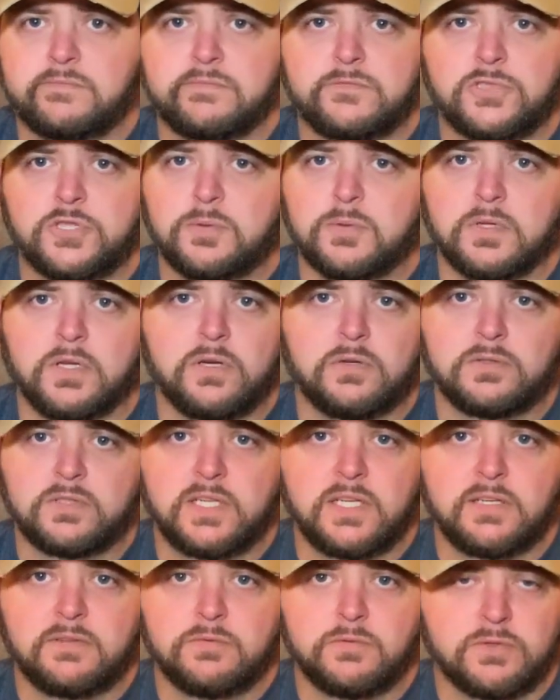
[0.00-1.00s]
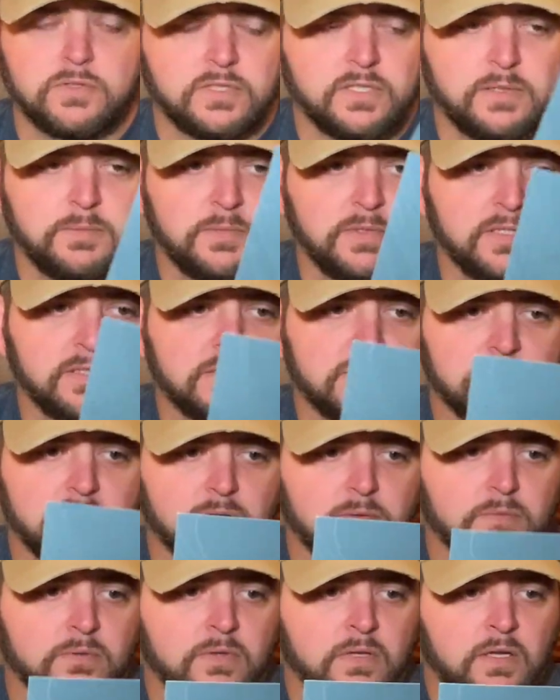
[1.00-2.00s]
super long time for it to come in,
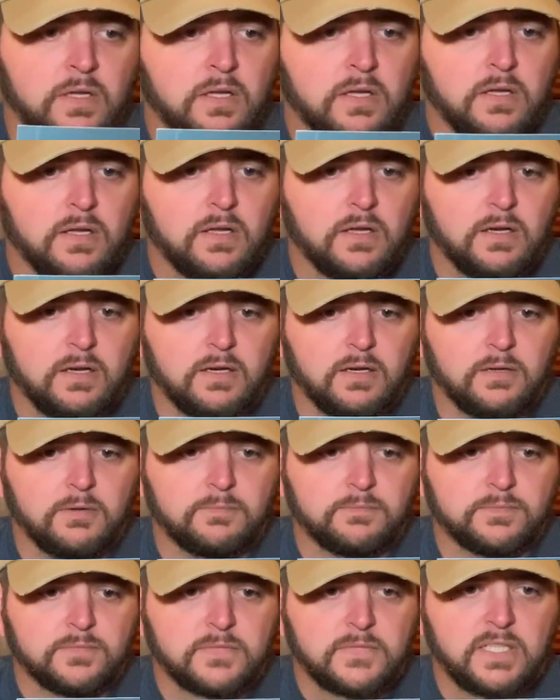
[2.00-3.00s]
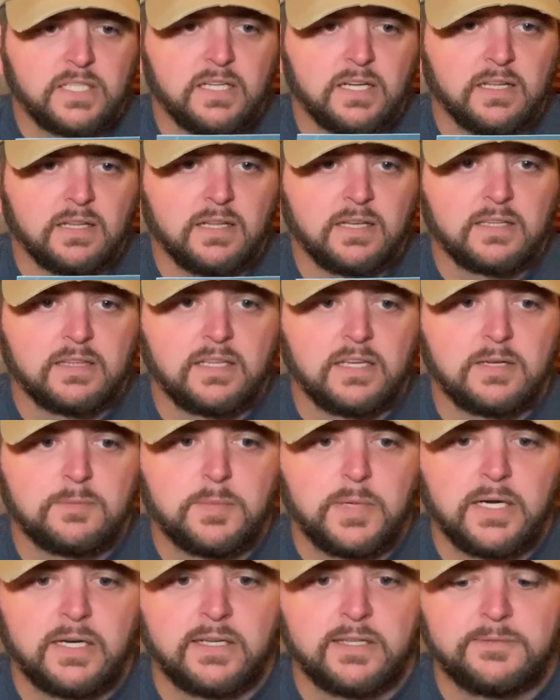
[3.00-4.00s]
so did not like that
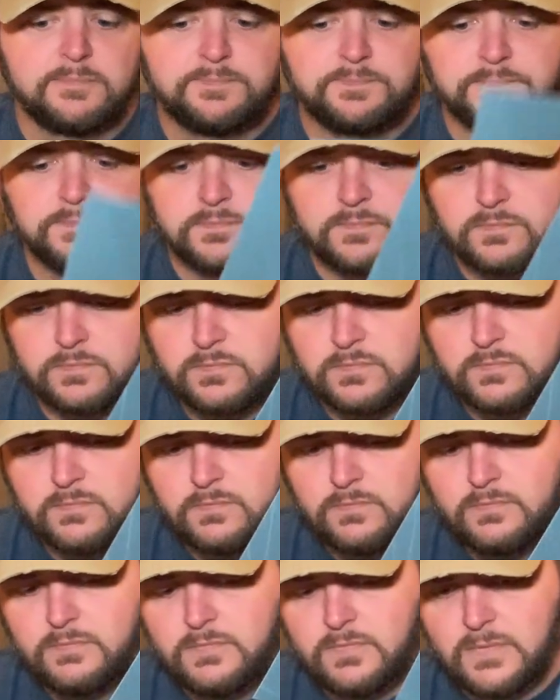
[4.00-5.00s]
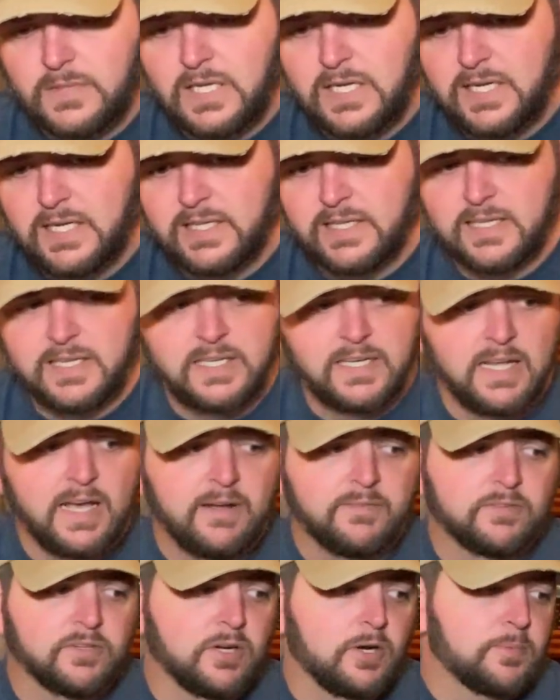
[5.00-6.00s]
about it. And then
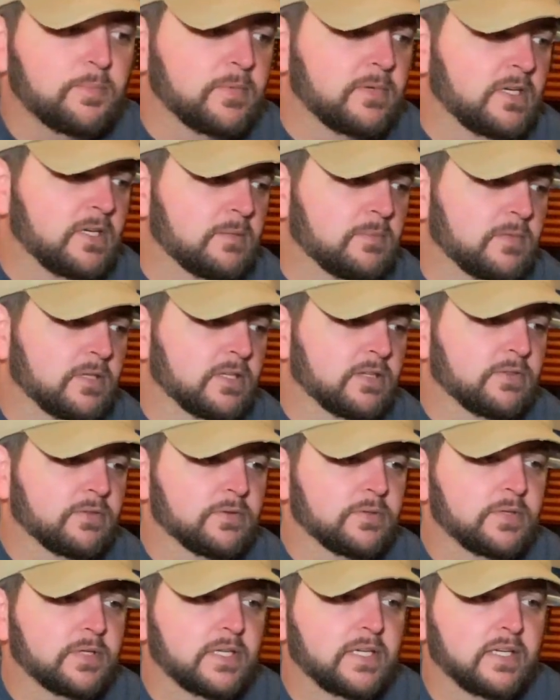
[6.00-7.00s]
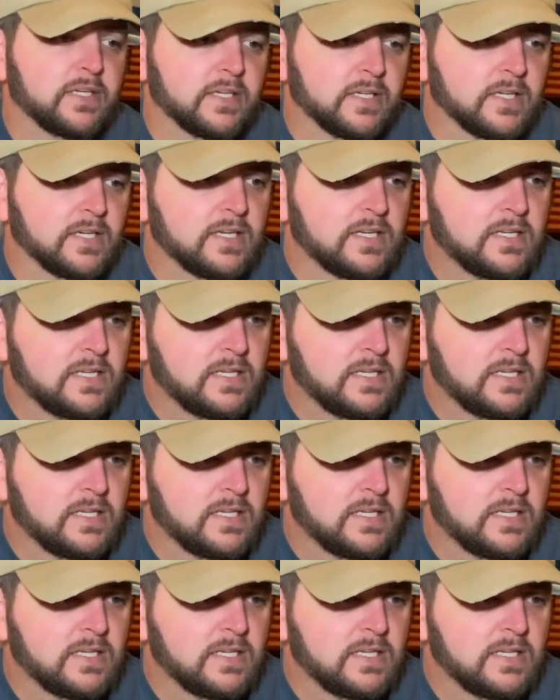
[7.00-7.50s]
after opening up and looking through here,